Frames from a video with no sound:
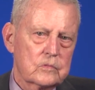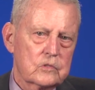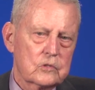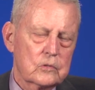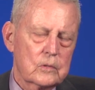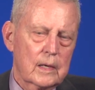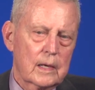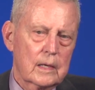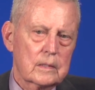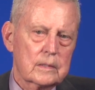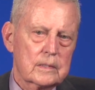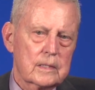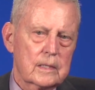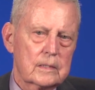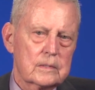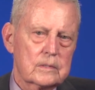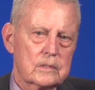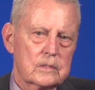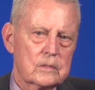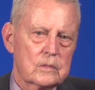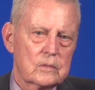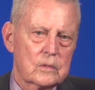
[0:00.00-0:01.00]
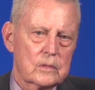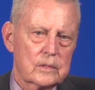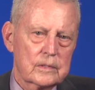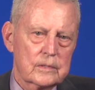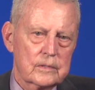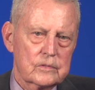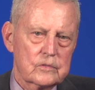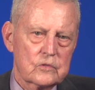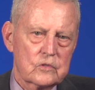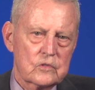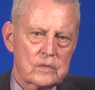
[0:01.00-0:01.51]
to allocate the
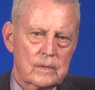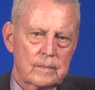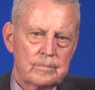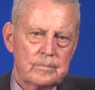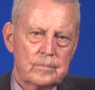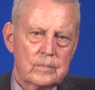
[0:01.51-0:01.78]
organs.